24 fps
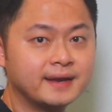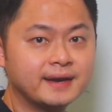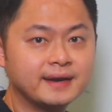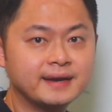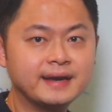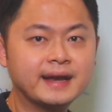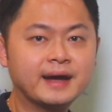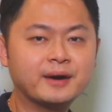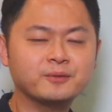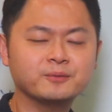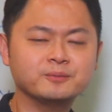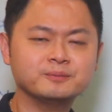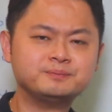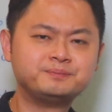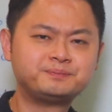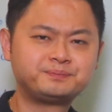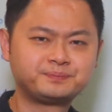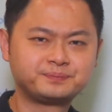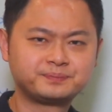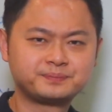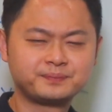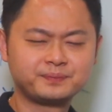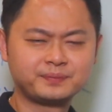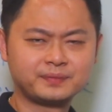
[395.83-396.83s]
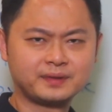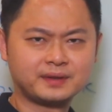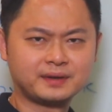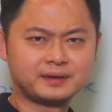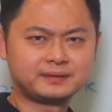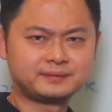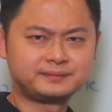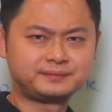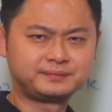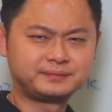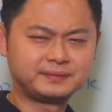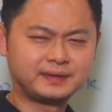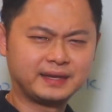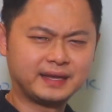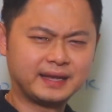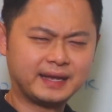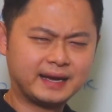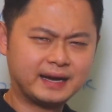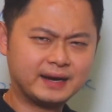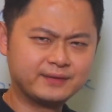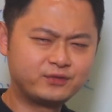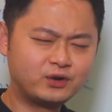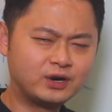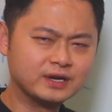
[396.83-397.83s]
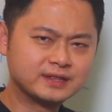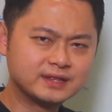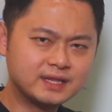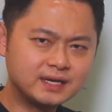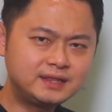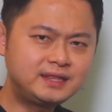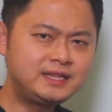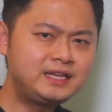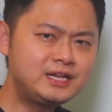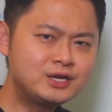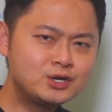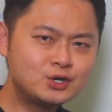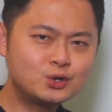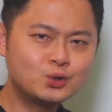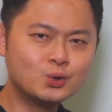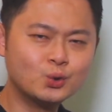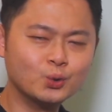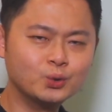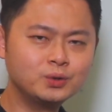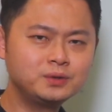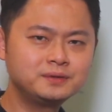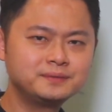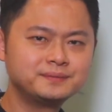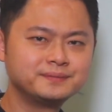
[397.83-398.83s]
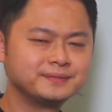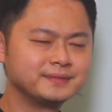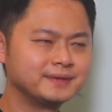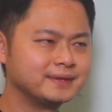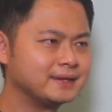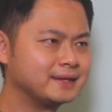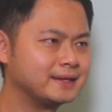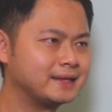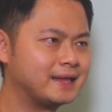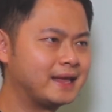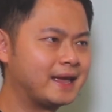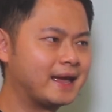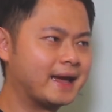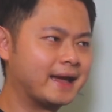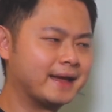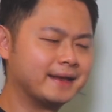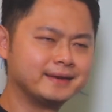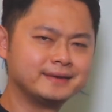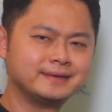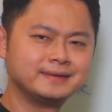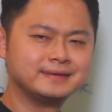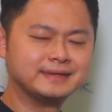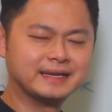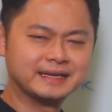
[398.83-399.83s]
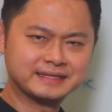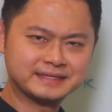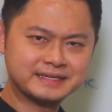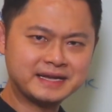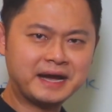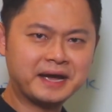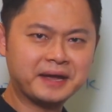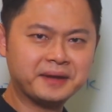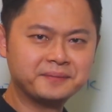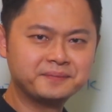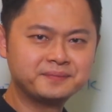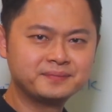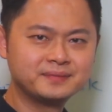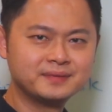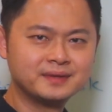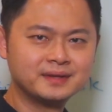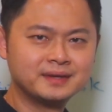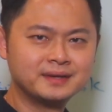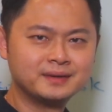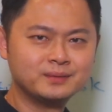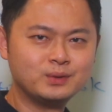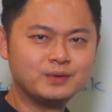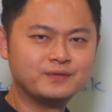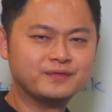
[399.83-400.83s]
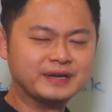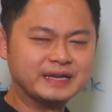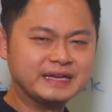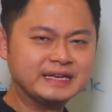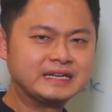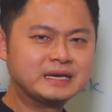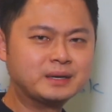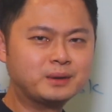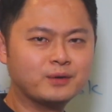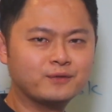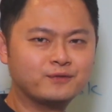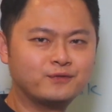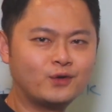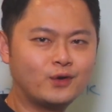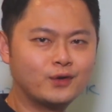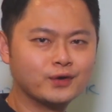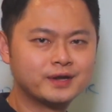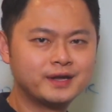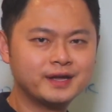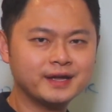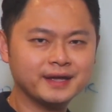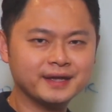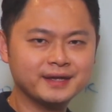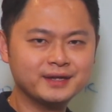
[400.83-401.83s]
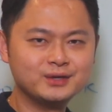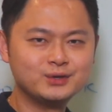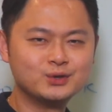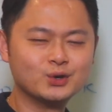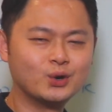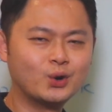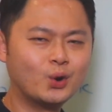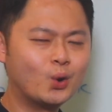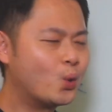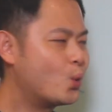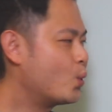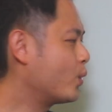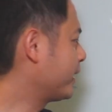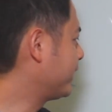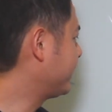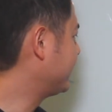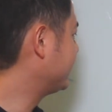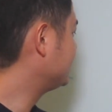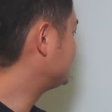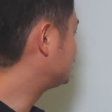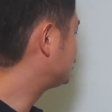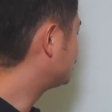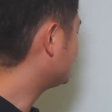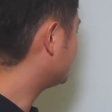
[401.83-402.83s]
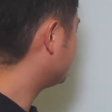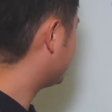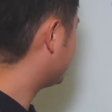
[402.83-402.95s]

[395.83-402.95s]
now for a 30-year-old at that time with an income of 4K, your OA should